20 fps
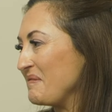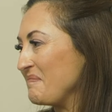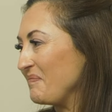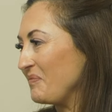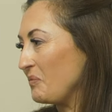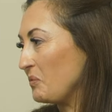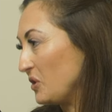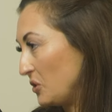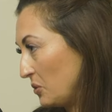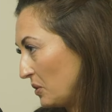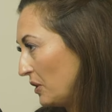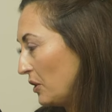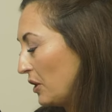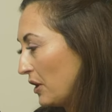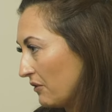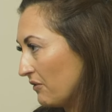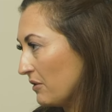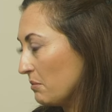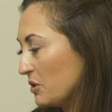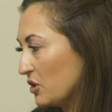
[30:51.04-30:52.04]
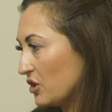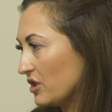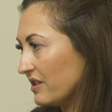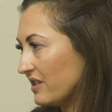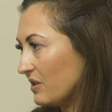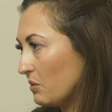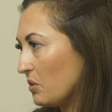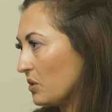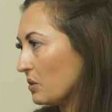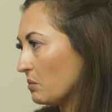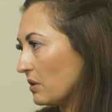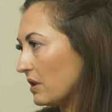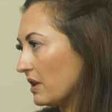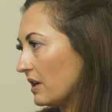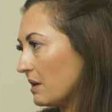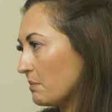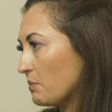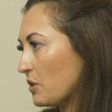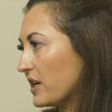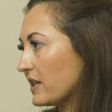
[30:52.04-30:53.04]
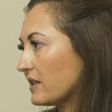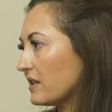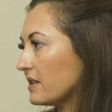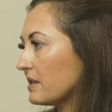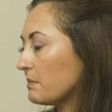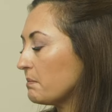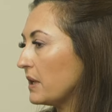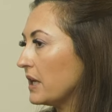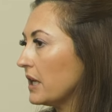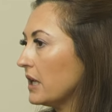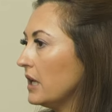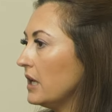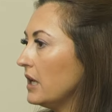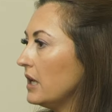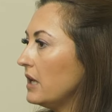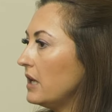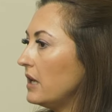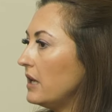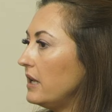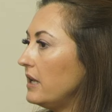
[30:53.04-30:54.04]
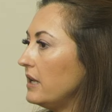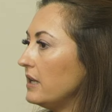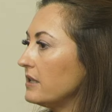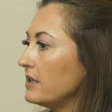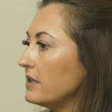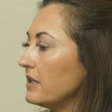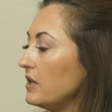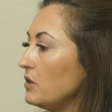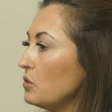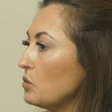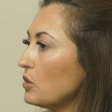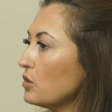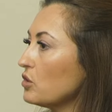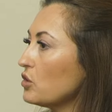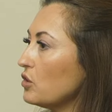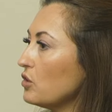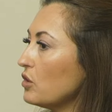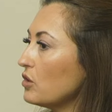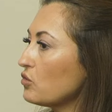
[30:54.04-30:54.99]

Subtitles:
We do a lot of emergency work within our practice, but it's in order to not